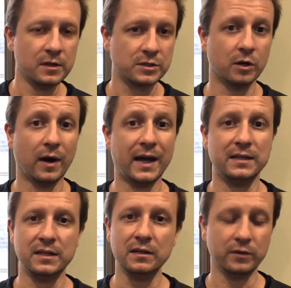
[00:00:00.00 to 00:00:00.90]
So
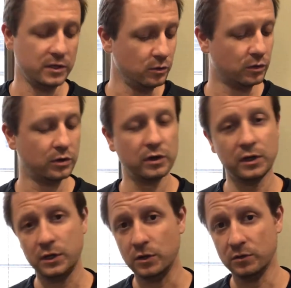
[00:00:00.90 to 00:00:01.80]
ideally, you
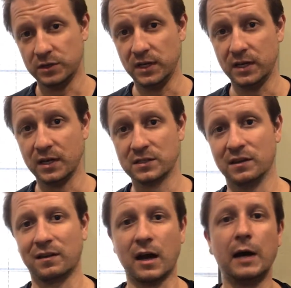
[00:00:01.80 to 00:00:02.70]
could use D-Hist
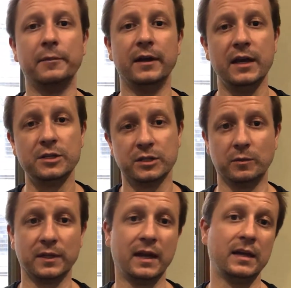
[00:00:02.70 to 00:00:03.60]
in combination
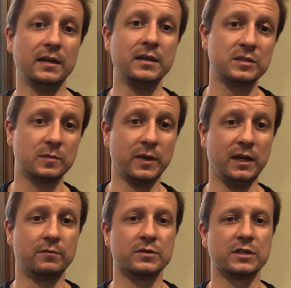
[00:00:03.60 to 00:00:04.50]
with an
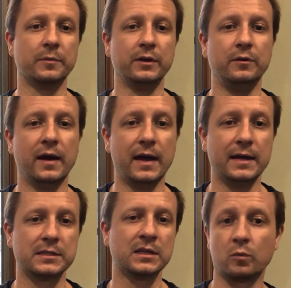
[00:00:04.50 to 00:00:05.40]
antihistamine for someone who
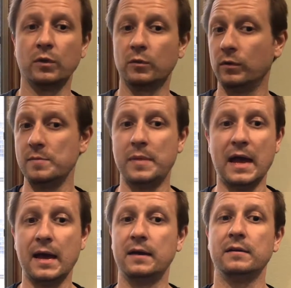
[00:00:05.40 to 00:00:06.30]
has really, really
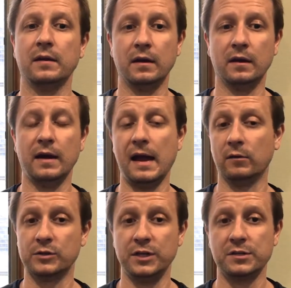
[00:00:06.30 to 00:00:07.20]
bad
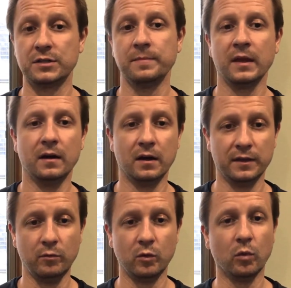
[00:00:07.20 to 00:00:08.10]
allergies.
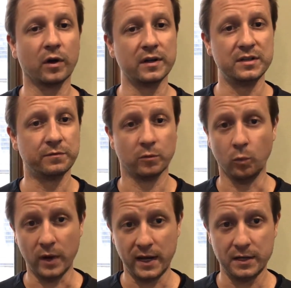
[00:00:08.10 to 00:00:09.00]
They would work in different
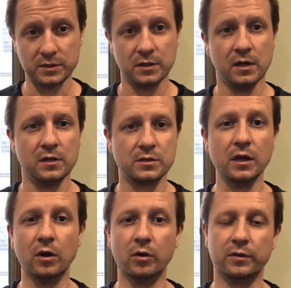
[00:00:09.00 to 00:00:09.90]
ways.
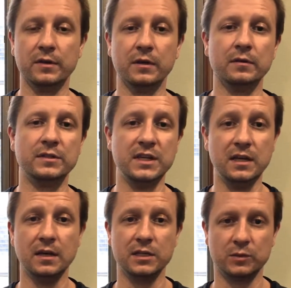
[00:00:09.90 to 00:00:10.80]
So the
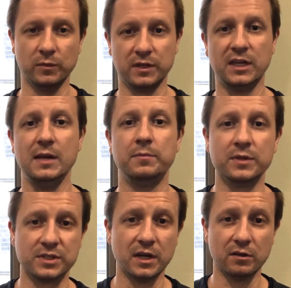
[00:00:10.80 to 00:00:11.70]
D-Hist would keep
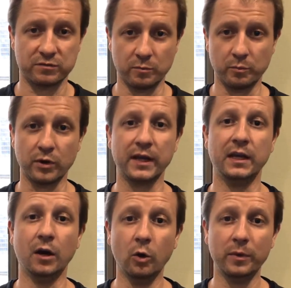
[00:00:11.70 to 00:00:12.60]
the cells from
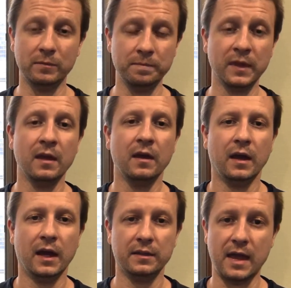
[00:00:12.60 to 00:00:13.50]
breaking open,
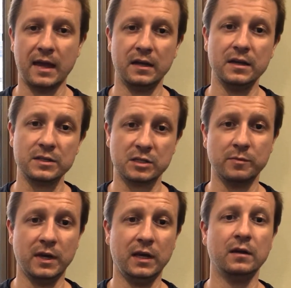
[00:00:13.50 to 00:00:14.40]
and the
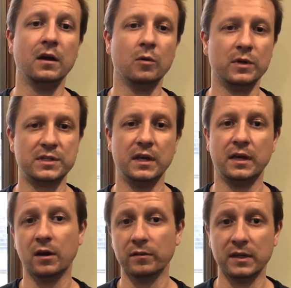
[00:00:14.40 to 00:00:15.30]
antihistamine would take
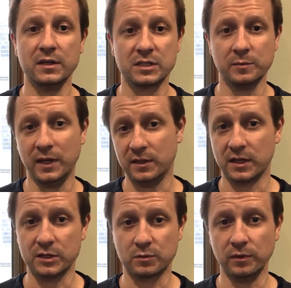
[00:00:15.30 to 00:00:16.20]
care of the histamine that
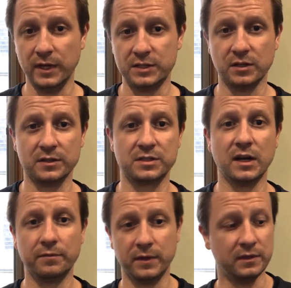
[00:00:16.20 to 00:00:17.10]
gets released on
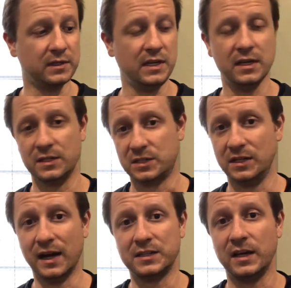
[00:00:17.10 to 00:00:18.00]
stuff that the D-Hist
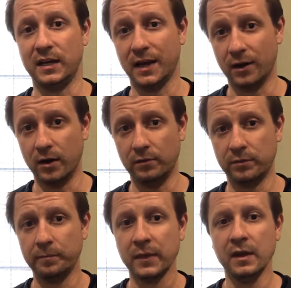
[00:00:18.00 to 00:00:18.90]
did not take care of.
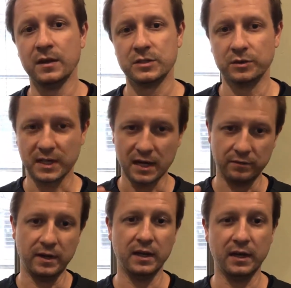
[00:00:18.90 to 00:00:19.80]
So it's kind
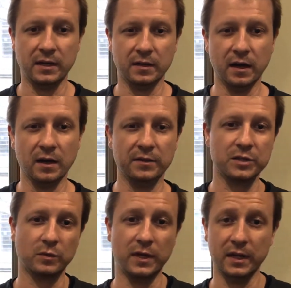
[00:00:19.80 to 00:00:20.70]
of hitting,
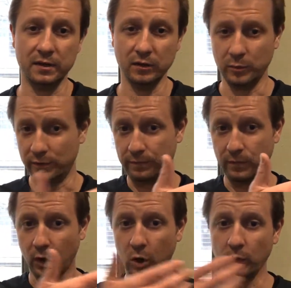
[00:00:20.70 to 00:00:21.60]
this would hit a little bit
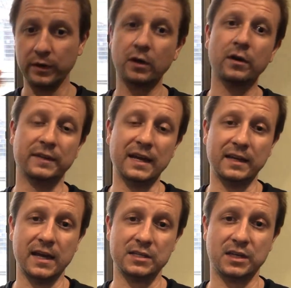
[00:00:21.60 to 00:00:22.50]
earlier in that
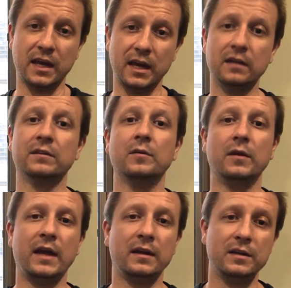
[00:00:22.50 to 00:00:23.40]
cascade, and the
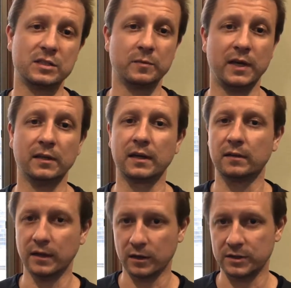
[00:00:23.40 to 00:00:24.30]
antihistamine like
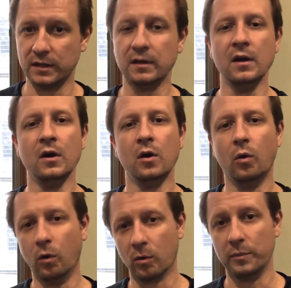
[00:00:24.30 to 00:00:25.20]
Claritin
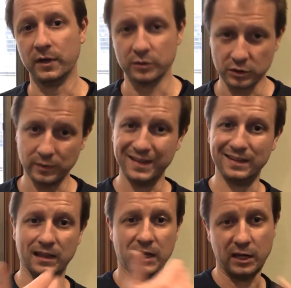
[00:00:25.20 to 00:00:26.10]
or Benadryl would
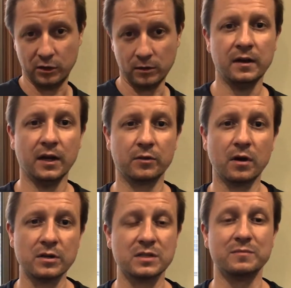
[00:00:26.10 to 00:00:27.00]
hit later. Now there
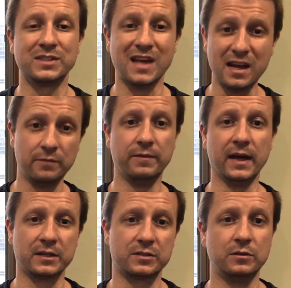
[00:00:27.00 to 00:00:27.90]
are some side
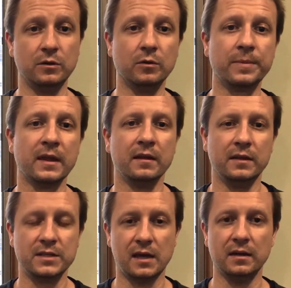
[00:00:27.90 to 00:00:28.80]
effects to
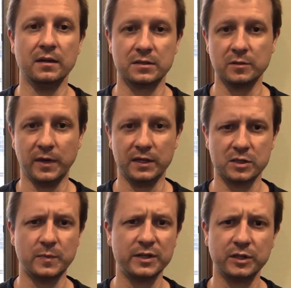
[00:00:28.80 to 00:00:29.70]
these antihistamines,
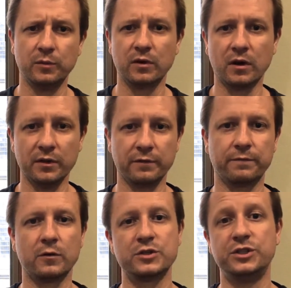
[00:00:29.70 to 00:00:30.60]
especially what are called the
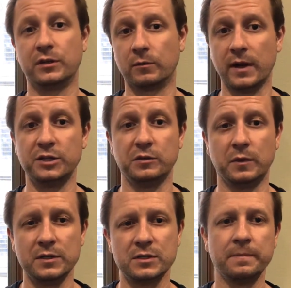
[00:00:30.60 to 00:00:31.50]
first generation
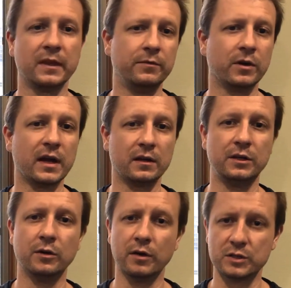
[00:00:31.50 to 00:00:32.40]
ones. If you're kind of
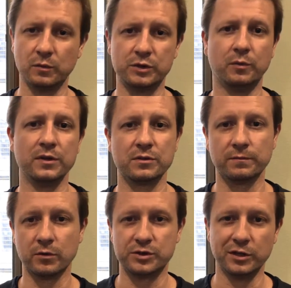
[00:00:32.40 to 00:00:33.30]
curious which ones are
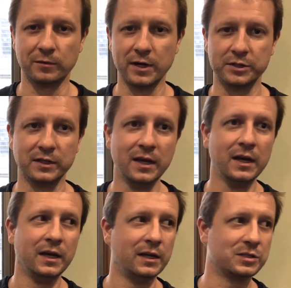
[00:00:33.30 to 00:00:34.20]
first generation,
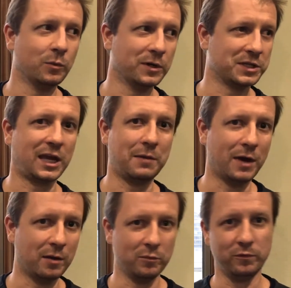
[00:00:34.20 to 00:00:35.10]
it's the ones that came
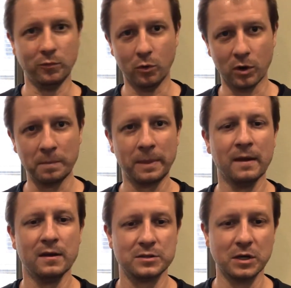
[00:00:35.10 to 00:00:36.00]
out before.
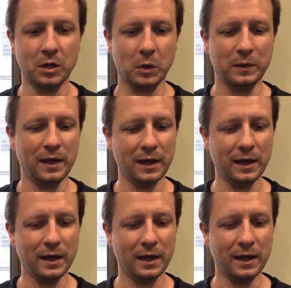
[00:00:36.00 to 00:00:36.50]
So